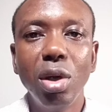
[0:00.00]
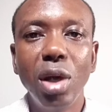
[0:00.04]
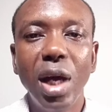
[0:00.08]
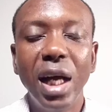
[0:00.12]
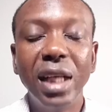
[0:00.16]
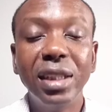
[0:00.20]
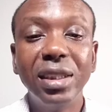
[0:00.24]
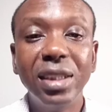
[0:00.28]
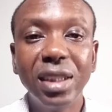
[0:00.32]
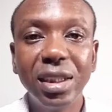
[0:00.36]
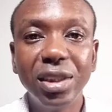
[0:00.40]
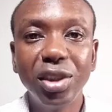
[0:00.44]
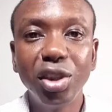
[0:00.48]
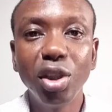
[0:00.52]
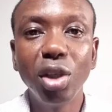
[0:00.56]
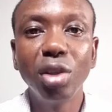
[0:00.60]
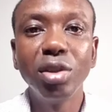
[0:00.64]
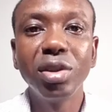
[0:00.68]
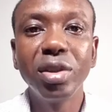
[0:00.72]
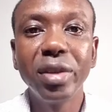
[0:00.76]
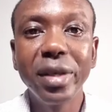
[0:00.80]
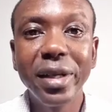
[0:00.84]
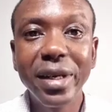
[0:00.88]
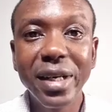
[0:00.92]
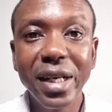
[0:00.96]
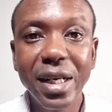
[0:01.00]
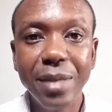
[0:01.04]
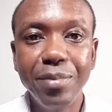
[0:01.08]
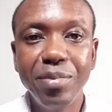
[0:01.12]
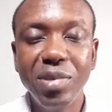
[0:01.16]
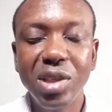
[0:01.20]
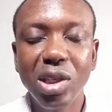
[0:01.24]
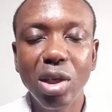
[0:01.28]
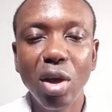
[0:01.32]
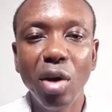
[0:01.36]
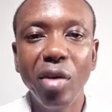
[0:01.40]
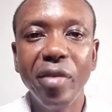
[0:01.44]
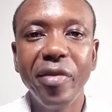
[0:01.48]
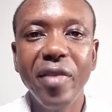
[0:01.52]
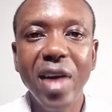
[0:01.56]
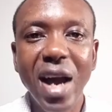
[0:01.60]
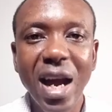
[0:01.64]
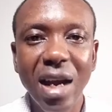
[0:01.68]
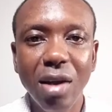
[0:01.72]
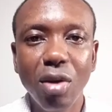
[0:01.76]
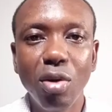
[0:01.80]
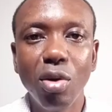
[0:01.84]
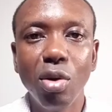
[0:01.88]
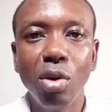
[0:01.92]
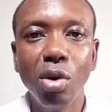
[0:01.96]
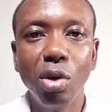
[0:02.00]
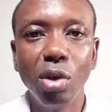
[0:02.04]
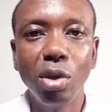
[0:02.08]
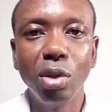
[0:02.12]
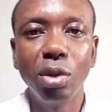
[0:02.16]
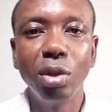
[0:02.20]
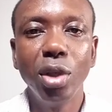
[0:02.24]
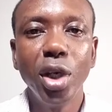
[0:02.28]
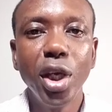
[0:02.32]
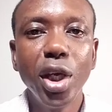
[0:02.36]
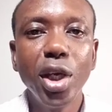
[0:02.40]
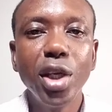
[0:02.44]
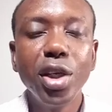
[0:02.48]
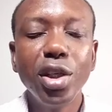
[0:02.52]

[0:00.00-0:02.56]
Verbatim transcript: addiction grips of alcohol,